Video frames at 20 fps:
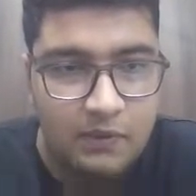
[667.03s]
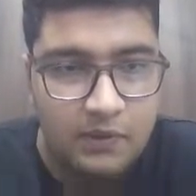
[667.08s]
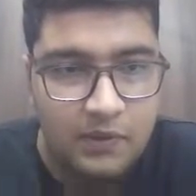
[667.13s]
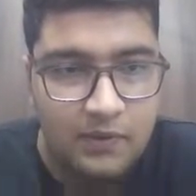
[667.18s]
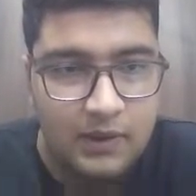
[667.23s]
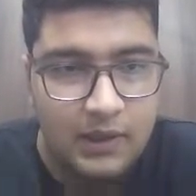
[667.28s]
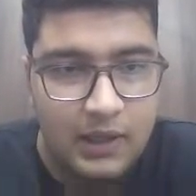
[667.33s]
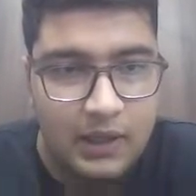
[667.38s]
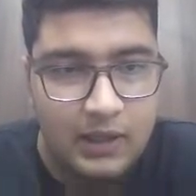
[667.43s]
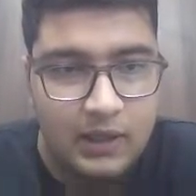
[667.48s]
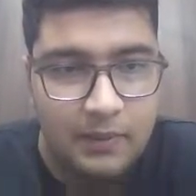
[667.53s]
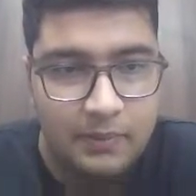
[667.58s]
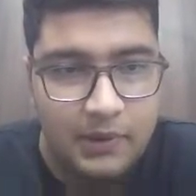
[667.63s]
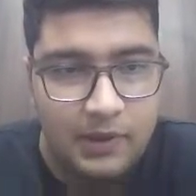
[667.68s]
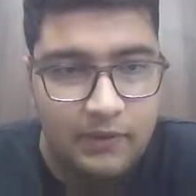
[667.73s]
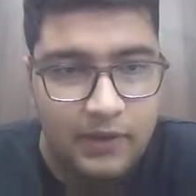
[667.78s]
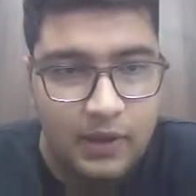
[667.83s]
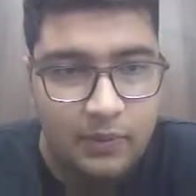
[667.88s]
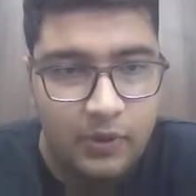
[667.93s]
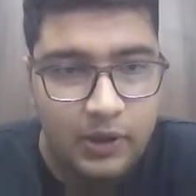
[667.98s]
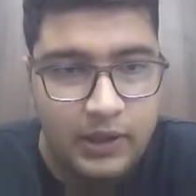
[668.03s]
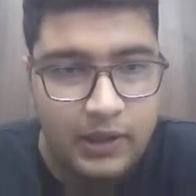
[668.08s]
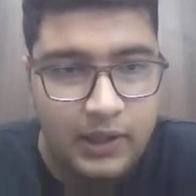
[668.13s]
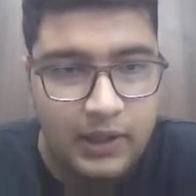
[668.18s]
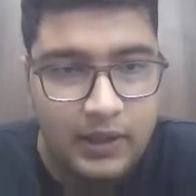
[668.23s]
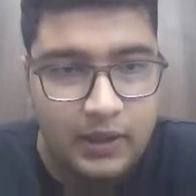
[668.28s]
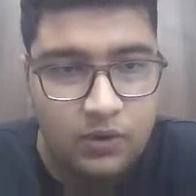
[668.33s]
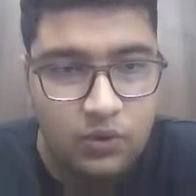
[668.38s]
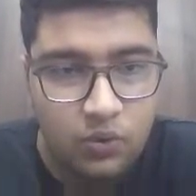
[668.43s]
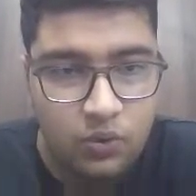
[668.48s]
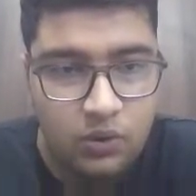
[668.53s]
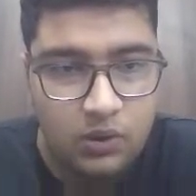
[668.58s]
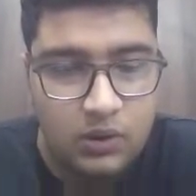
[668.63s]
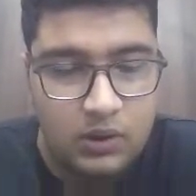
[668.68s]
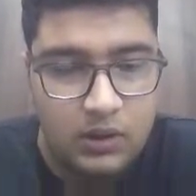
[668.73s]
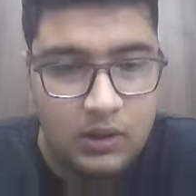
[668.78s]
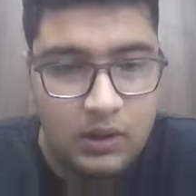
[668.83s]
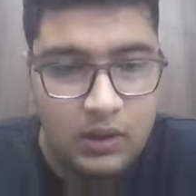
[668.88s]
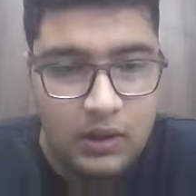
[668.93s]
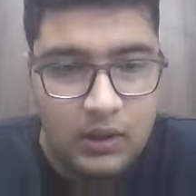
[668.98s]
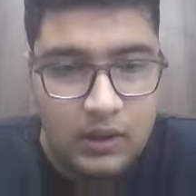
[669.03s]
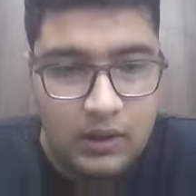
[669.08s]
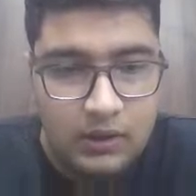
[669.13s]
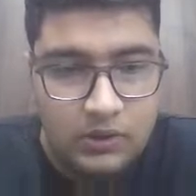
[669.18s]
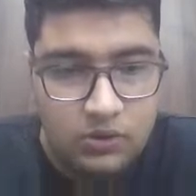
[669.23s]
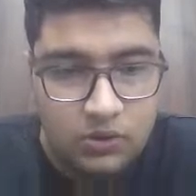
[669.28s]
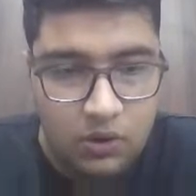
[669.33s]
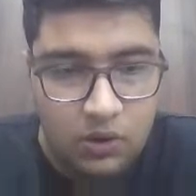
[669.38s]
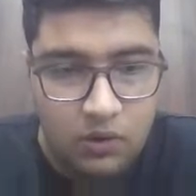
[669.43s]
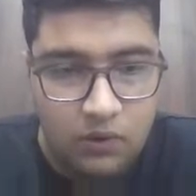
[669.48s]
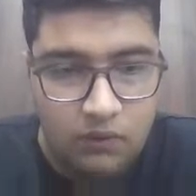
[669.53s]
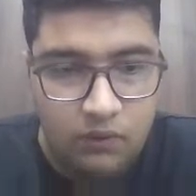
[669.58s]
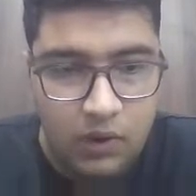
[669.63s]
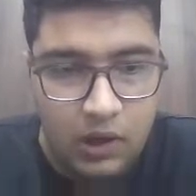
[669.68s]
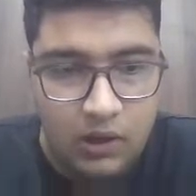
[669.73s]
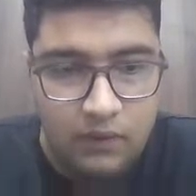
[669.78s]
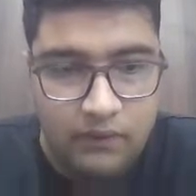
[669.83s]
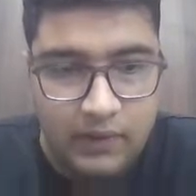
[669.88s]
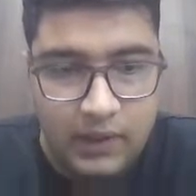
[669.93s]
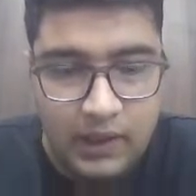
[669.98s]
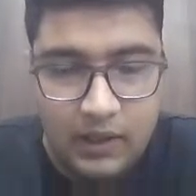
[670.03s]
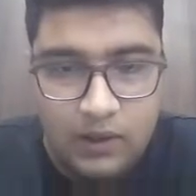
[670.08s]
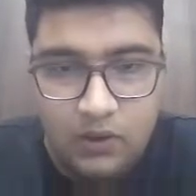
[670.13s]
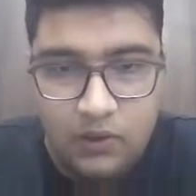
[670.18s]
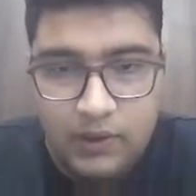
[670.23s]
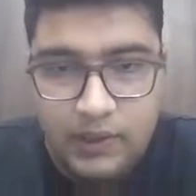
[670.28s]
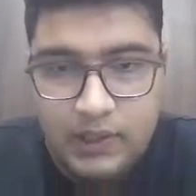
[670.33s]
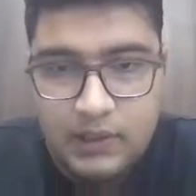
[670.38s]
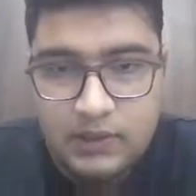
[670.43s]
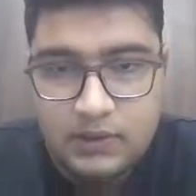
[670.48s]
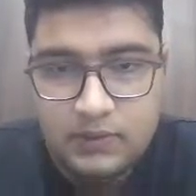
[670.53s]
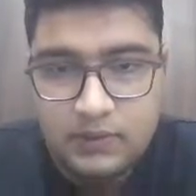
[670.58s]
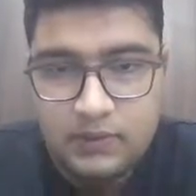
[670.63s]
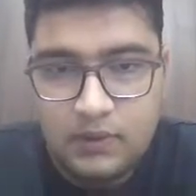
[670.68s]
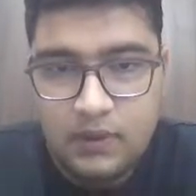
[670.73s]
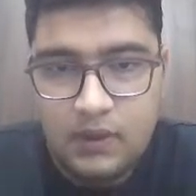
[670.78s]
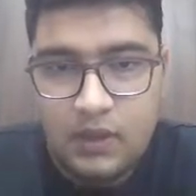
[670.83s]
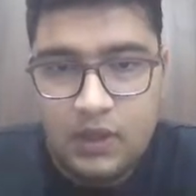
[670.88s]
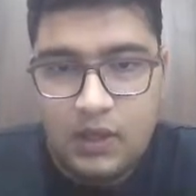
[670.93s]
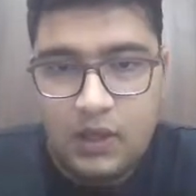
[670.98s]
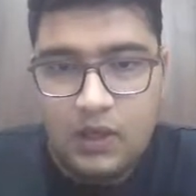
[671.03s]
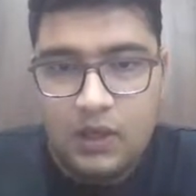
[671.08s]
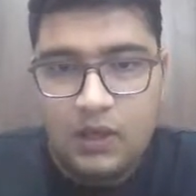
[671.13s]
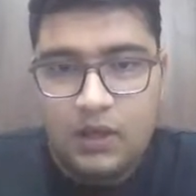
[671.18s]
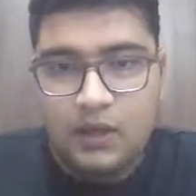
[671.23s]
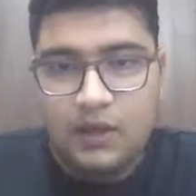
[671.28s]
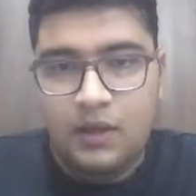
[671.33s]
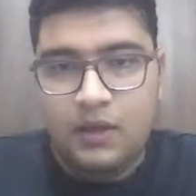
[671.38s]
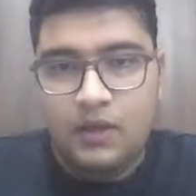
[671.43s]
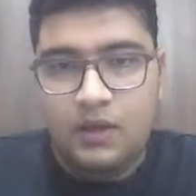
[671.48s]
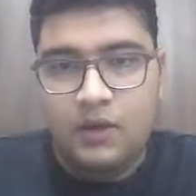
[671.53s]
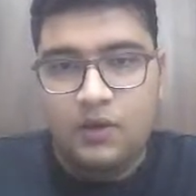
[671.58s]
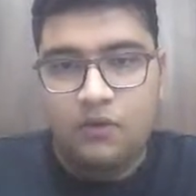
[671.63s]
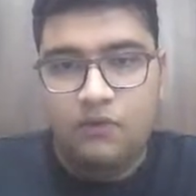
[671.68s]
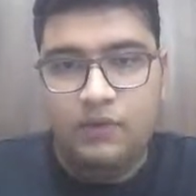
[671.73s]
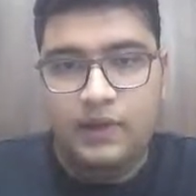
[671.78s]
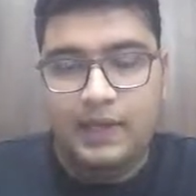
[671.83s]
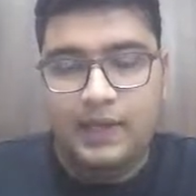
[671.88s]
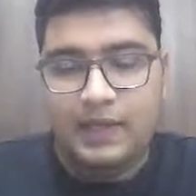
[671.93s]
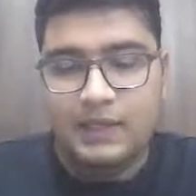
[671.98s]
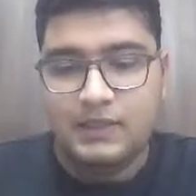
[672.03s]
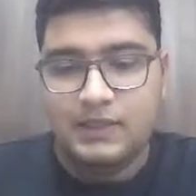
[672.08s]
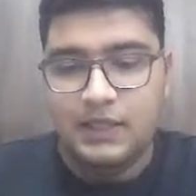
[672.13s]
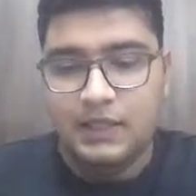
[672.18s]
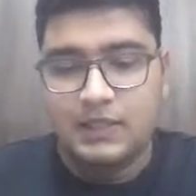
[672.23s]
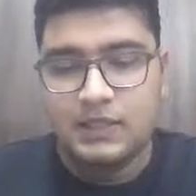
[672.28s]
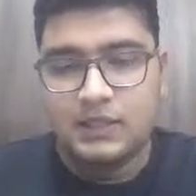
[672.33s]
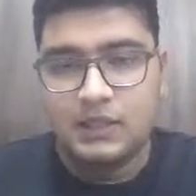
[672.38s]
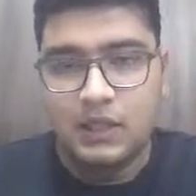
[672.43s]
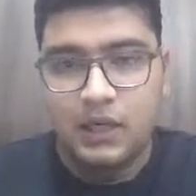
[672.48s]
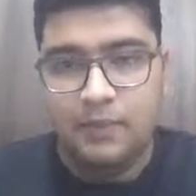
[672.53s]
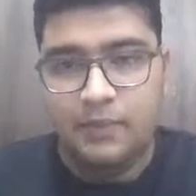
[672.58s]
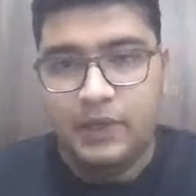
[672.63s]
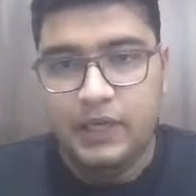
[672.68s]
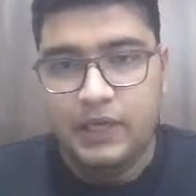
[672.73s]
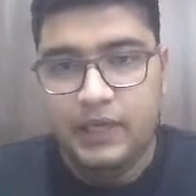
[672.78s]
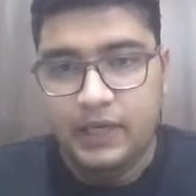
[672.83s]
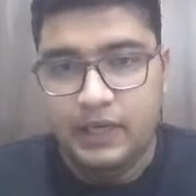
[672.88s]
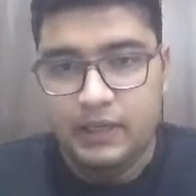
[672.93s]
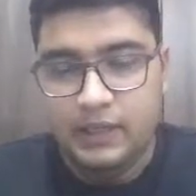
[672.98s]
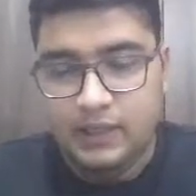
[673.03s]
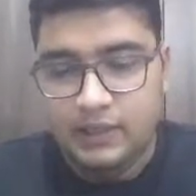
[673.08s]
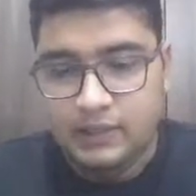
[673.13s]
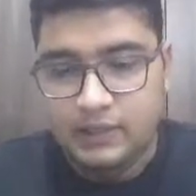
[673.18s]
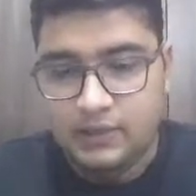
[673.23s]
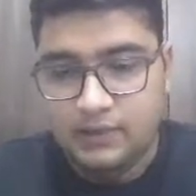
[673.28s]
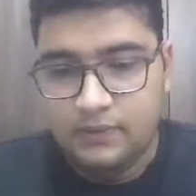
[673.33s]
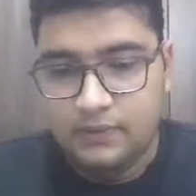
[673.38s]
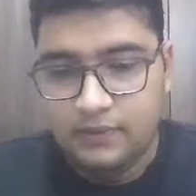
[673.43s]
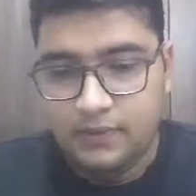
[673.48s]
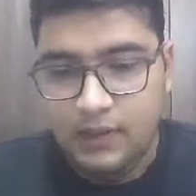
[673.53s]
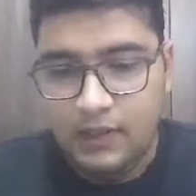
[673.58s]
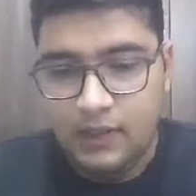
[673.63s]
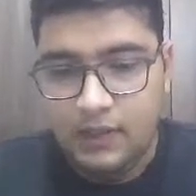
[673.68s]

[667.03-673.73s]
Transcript: We will get the pivot point at root. So what we do is we can just update this, right?